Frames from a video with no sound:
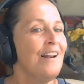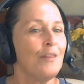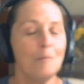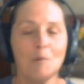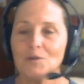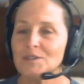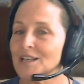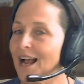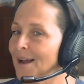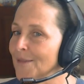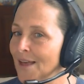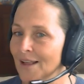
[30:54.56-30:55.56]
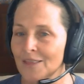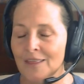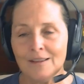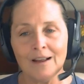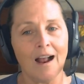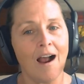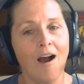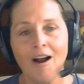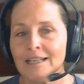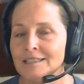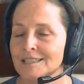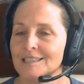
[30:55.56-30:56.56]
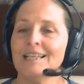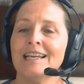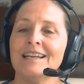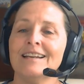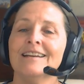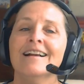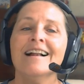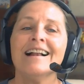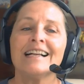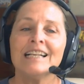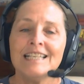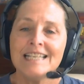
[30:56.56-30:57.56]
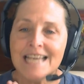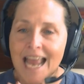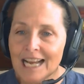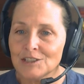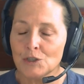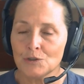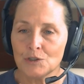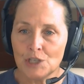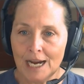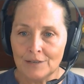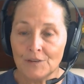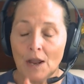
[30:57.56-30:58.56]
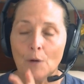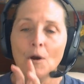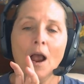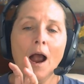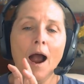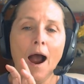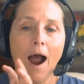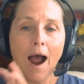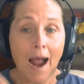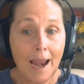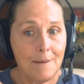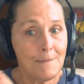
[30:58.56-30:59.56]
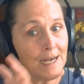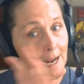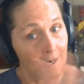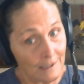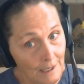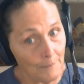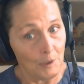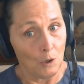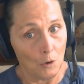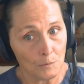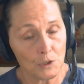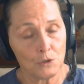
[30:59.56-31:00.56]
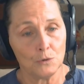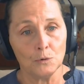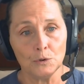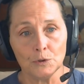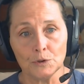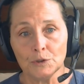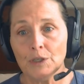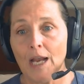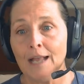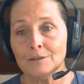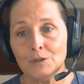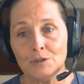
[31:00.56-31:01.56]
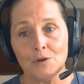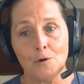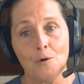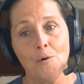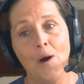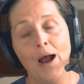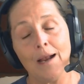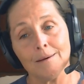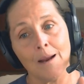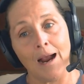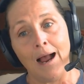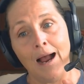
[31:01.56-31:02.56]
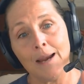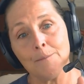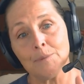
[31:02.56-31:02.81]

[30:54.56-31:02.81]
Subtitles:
The most, honestly, connect your child. Now, I'm an academic homeschooler, and so I